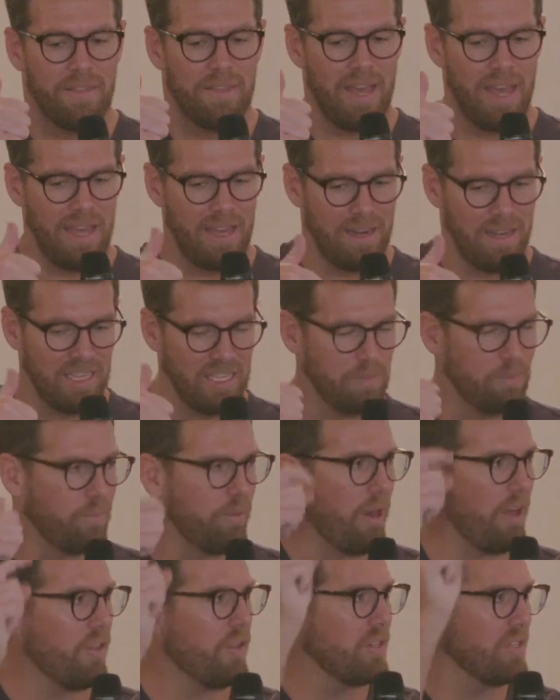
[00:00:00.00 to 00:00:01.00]
that his
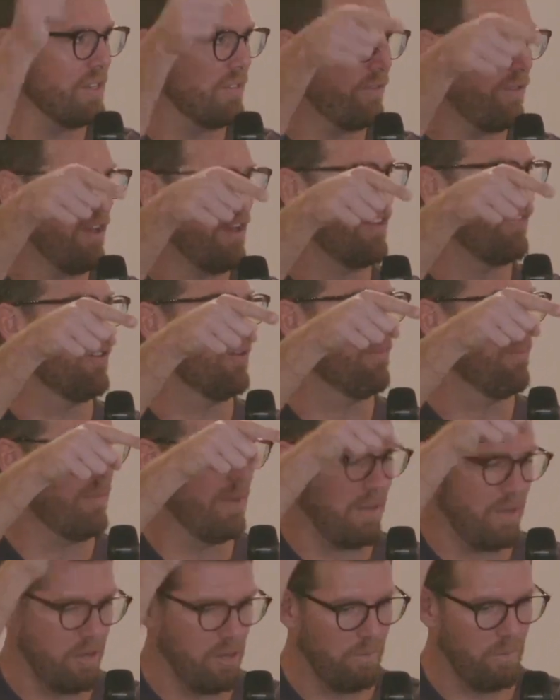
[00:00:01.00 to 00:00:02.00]
brother's in front of him
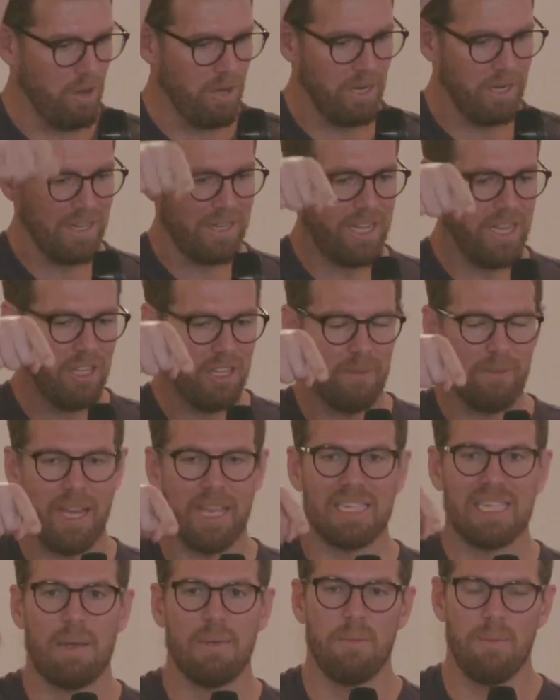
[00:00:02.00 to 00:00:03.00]
who wanted to kill him
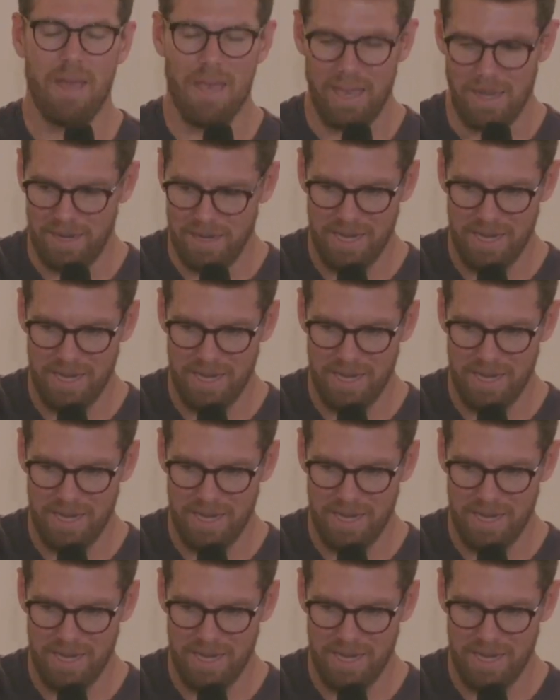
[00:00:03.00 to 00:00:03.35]
last time he met.